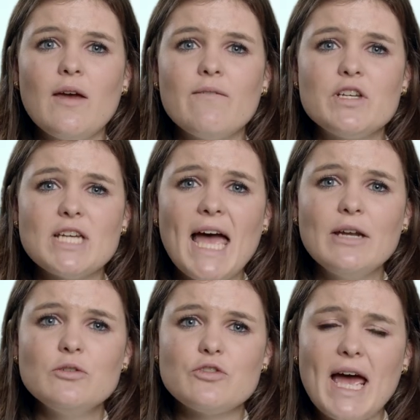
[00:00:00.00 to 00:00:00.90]

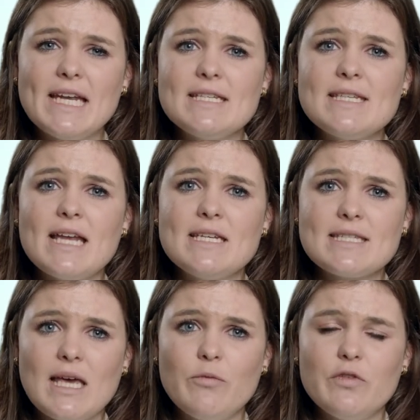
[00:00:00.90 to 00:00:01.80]
Vaginal dryness and
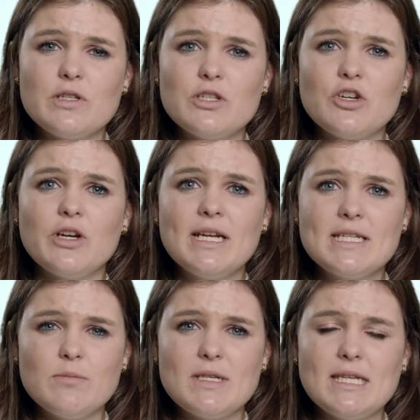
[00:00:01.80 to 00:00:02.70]
discomfort during
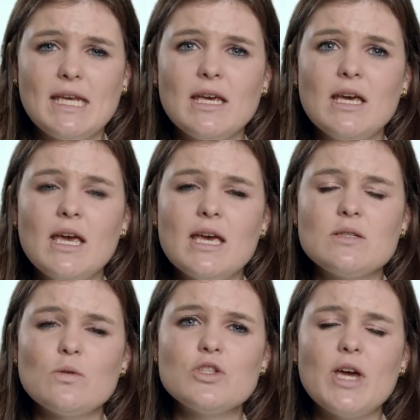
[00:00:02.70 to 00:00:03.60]
intimacy
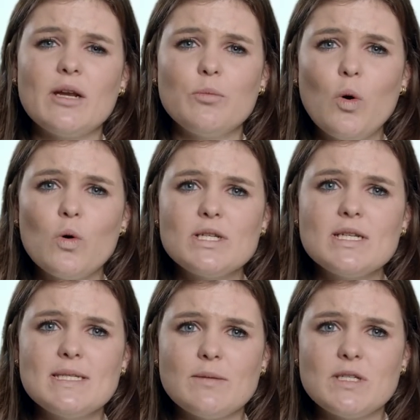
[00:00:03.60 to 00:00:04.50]
is also an
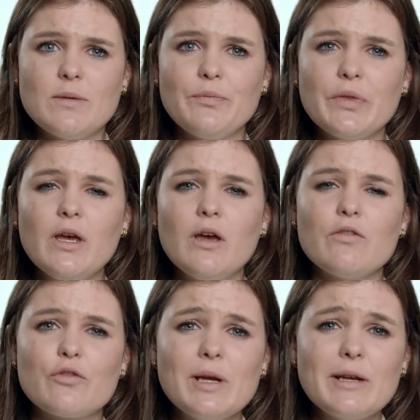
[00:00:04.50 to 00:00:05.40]
important symptom
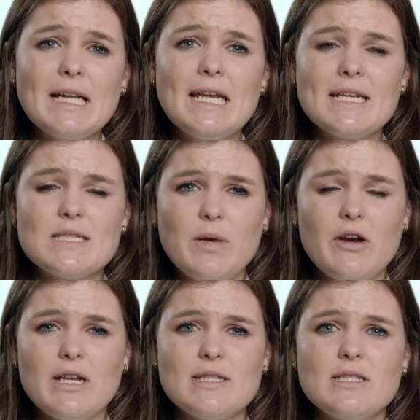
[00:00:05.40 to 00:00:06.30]
frequently
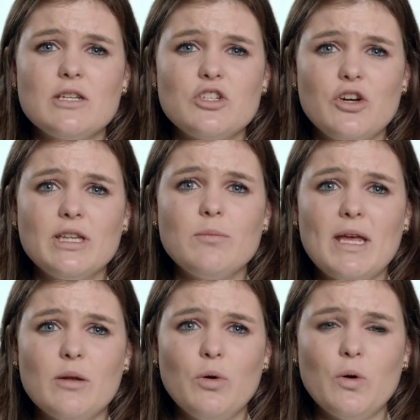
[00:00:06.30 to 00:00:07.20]
experienced during the
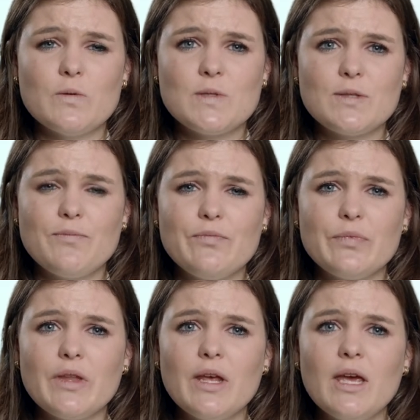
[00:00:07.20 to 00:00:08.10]
menopause.
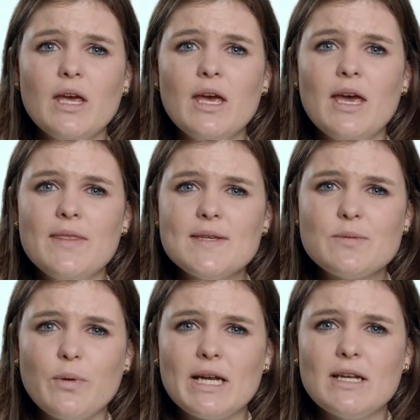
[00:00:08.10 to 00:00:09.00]

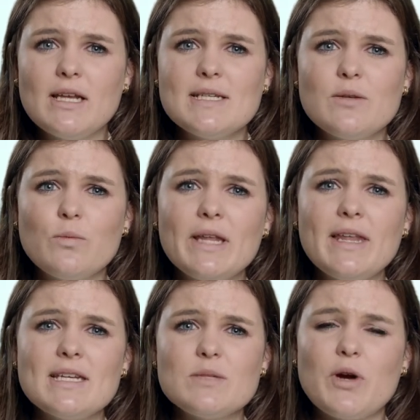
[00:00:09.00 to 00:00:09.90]
This one is the one
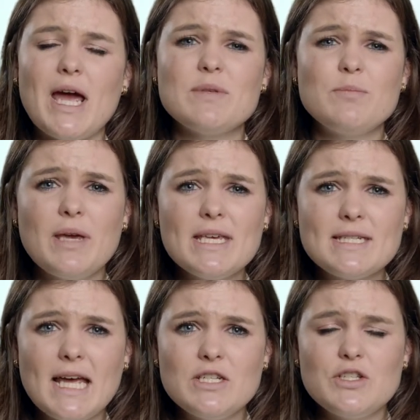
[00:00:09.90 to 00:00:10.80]
that is perhaps
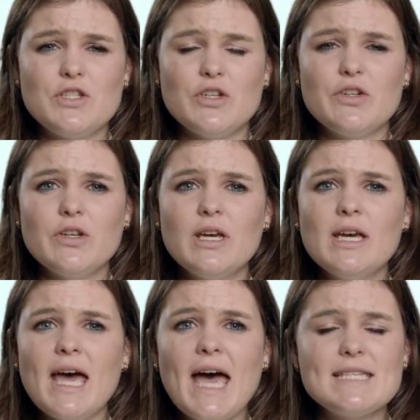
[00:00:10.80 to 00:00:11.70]
best understood,
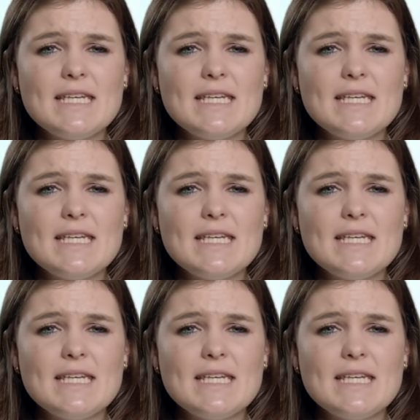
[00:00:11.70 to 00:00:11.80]
as